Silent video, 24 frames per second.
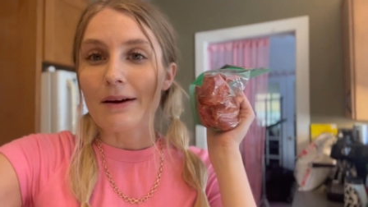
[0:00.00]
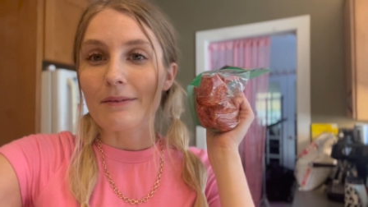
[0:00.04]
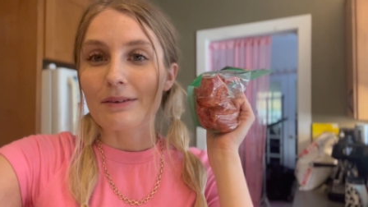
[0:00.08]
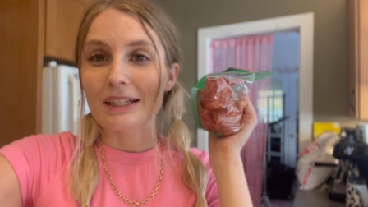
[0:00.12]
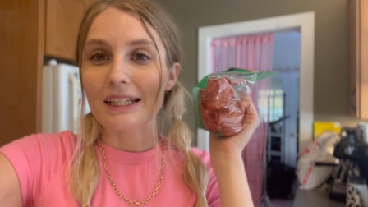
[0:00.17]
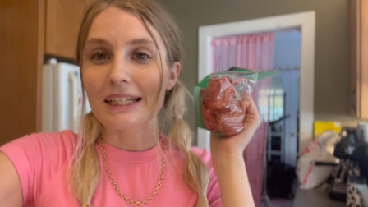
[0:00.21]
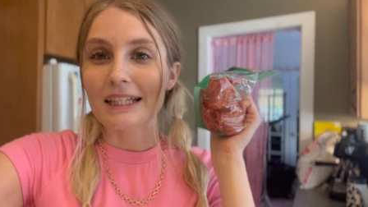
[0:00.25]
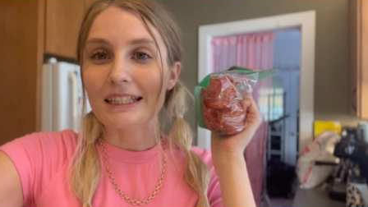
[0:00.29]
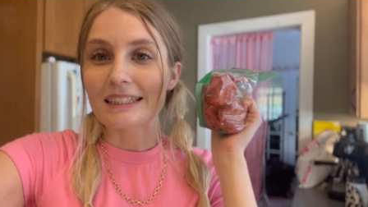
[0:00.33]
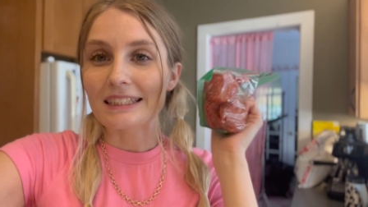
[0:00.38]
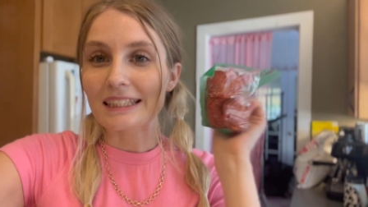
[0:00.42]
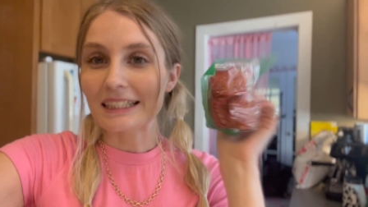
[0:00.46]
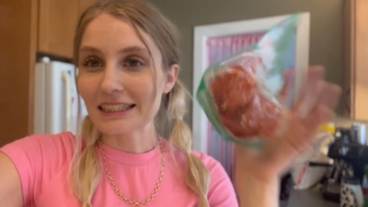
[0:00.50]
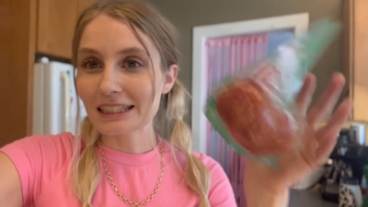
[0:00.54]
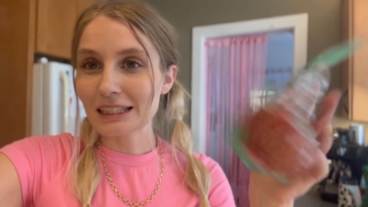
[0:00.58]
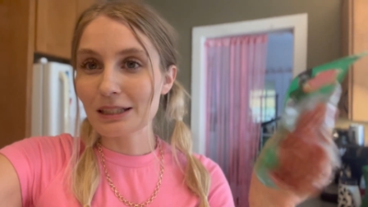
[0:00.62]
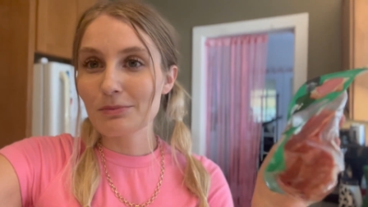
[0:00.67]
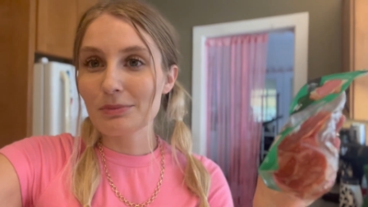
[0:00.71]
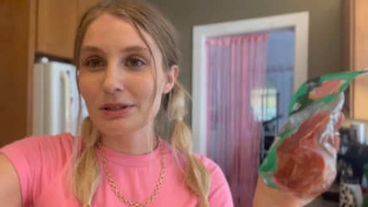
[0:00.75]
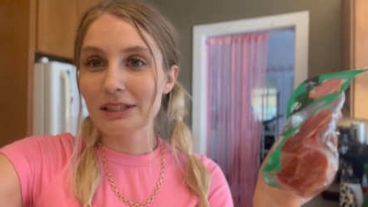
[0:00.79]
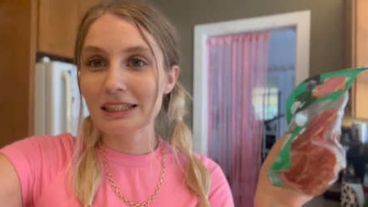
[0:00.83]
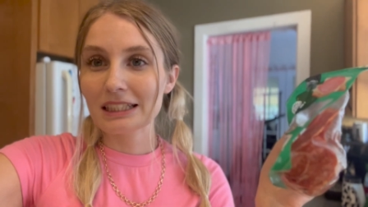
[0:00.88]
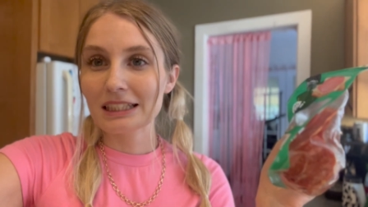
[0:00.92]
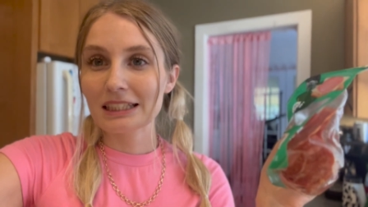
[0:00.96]
going to get 16
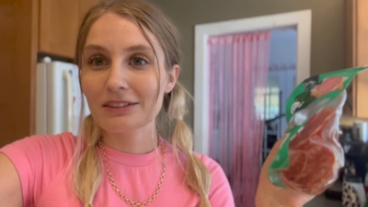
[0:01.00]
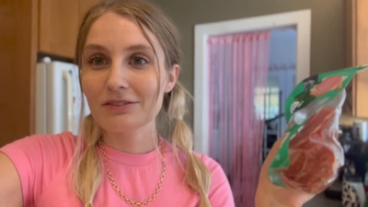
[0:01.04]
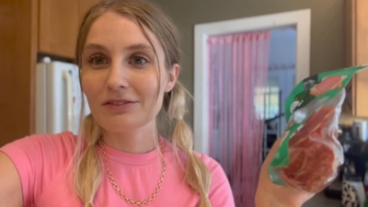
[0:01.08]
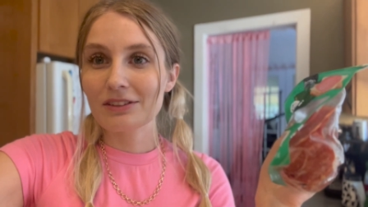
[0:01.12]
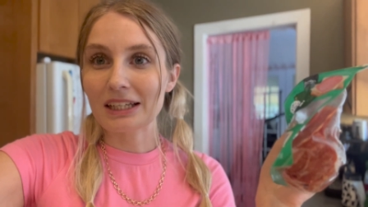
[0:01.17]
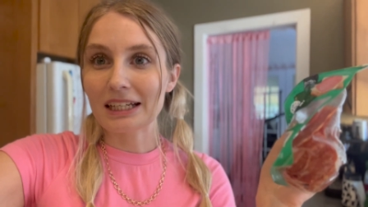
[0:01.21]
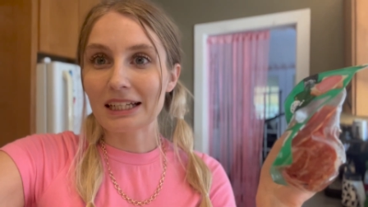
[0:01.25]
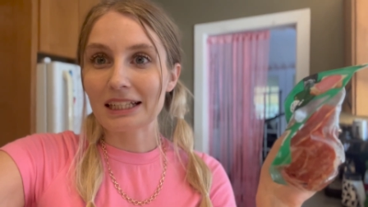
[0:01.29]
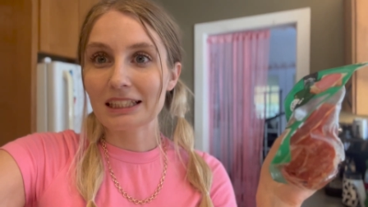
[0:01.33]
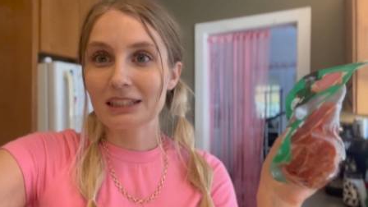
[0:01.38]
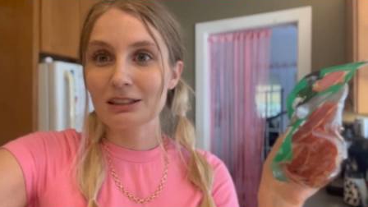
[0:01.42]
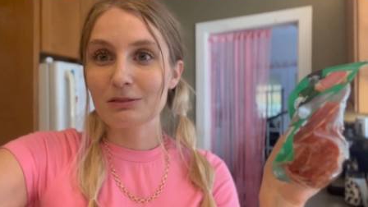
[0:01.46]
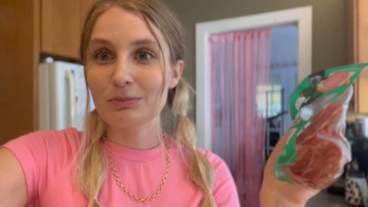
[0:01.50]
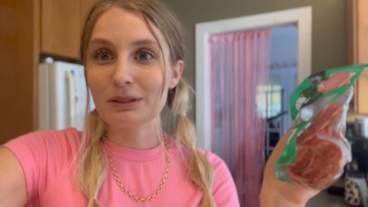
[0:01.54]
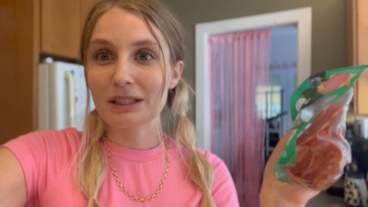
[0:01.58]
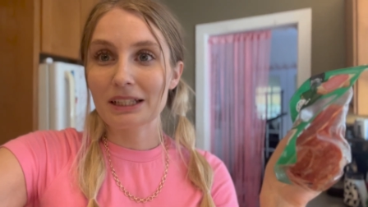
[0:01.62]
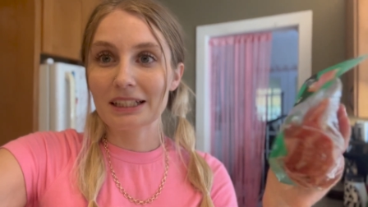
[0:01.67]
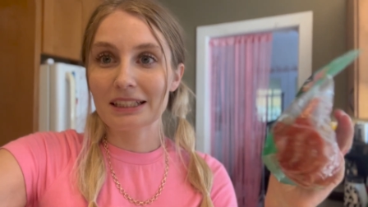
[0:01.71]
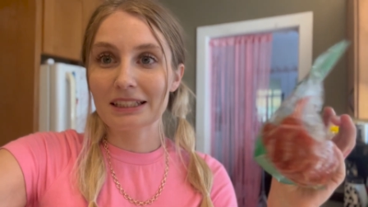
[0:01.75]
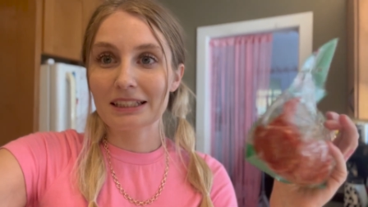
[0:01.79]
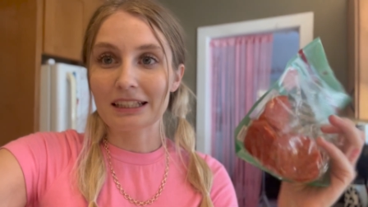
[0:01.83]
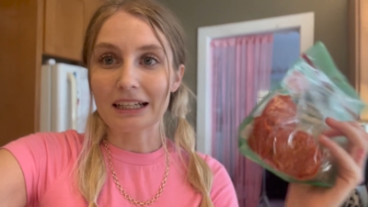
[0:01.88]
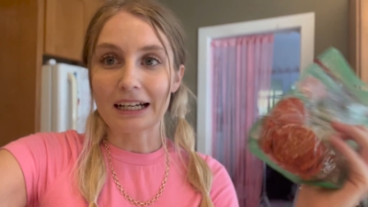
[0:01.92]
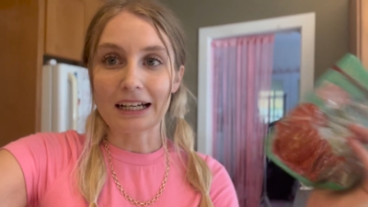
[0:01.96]
pieces of this
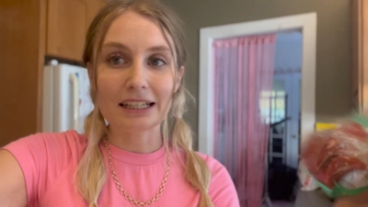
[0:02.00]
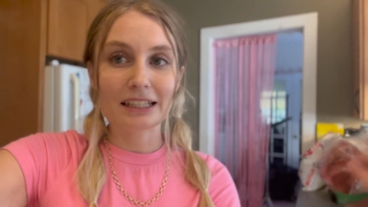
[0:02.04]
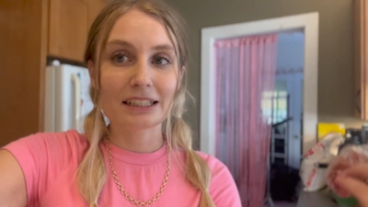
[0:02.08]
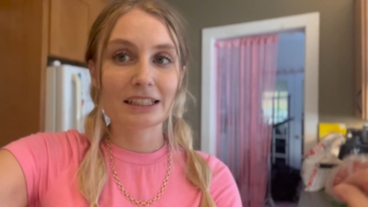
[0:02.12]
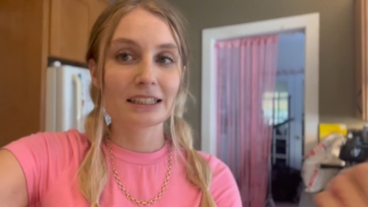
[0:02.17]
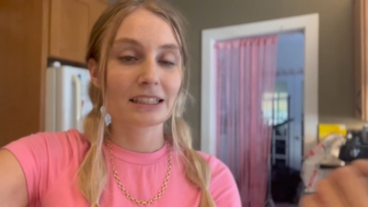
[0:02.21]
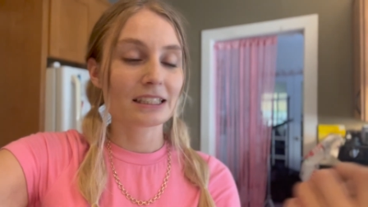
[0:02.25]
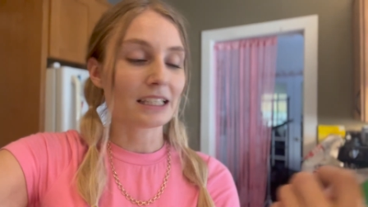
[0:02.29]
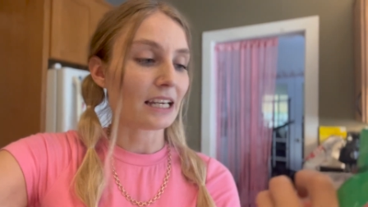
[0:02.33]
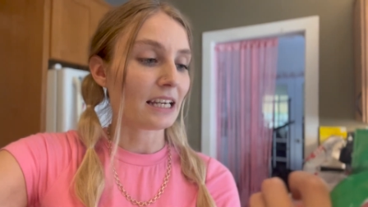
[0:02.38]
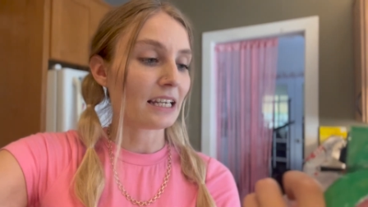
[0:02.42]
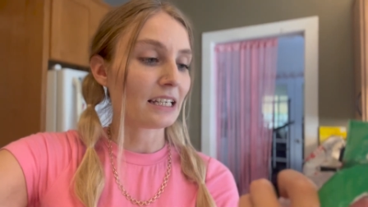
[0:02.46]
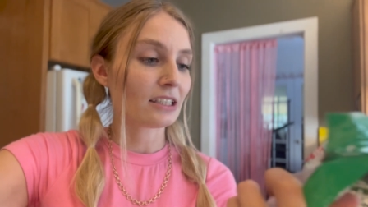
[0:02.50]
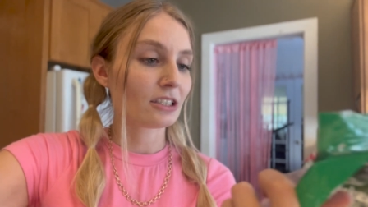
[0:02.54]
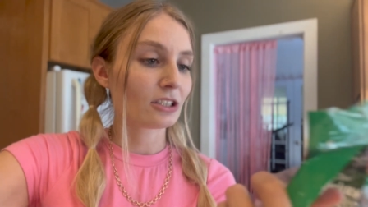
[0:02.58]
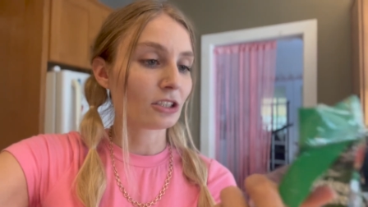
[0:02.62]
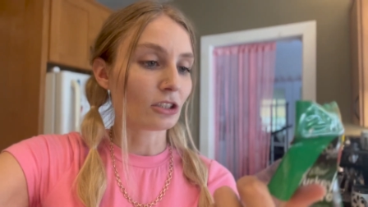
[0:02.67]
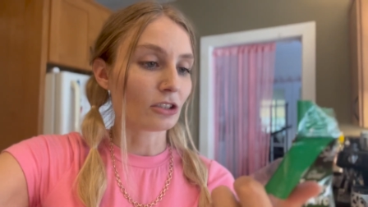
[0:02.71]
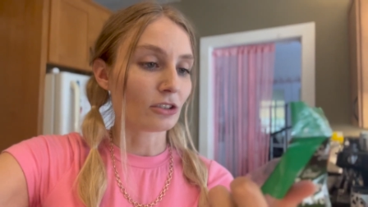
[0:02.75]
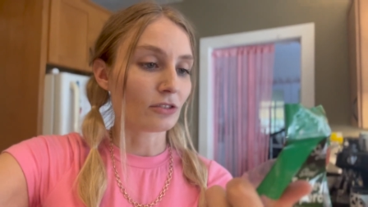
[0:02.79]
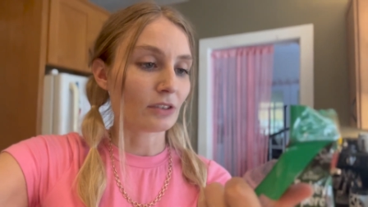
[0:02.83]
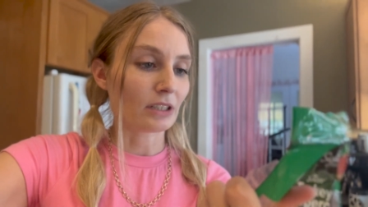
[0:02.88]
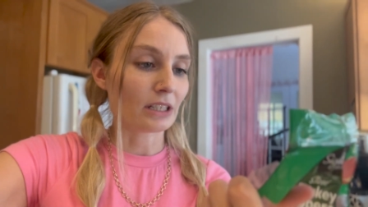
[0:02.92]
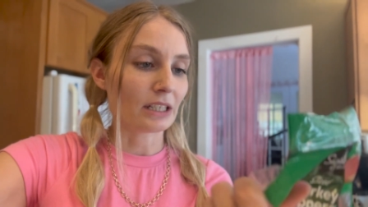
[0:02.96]
because that is a
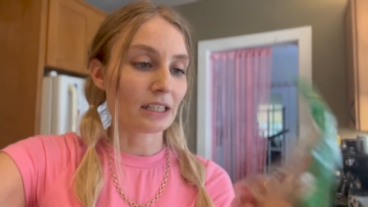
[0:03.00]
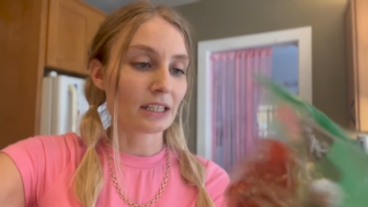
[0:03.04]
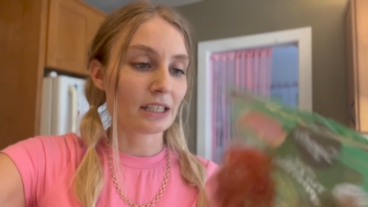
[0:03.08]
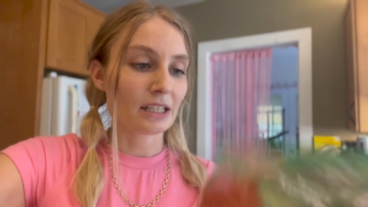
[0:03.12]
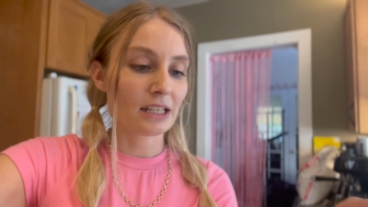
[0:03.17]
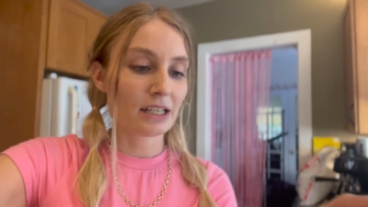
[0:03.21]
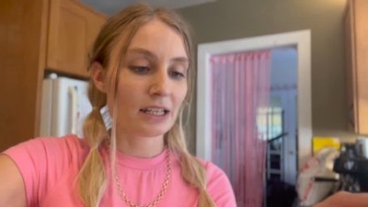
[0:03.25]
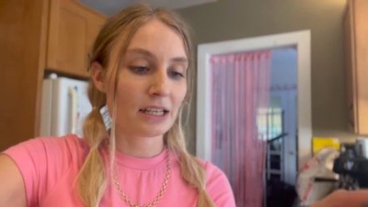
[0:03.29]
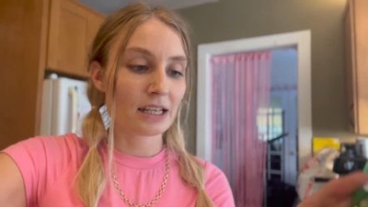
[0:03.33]
serving.